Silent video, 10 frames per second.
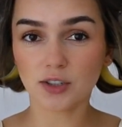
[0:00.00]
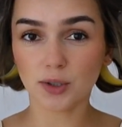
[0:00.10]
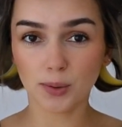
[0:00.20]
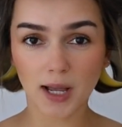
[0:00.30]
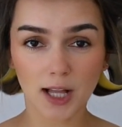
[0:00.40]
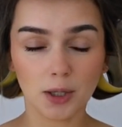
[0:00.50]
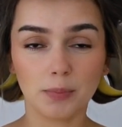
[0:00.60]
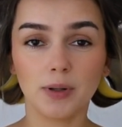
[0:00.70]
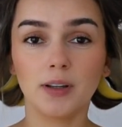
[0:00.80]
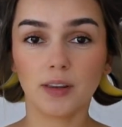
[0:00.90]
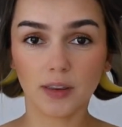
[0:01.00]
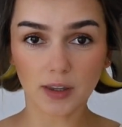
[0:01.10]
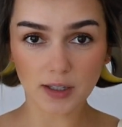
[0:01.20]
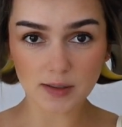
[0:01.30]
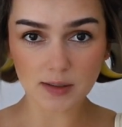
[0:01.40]
to help
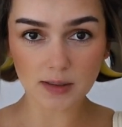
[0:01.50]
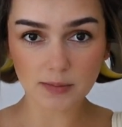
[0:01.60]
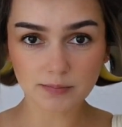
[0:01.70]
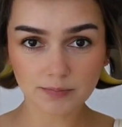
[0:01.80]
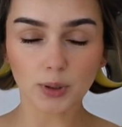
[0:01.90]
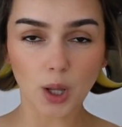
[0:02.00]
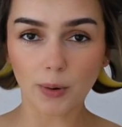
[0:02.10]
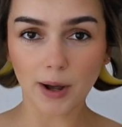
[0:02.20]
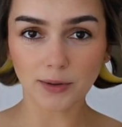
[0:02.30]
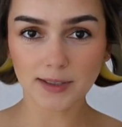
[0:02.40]
this blowout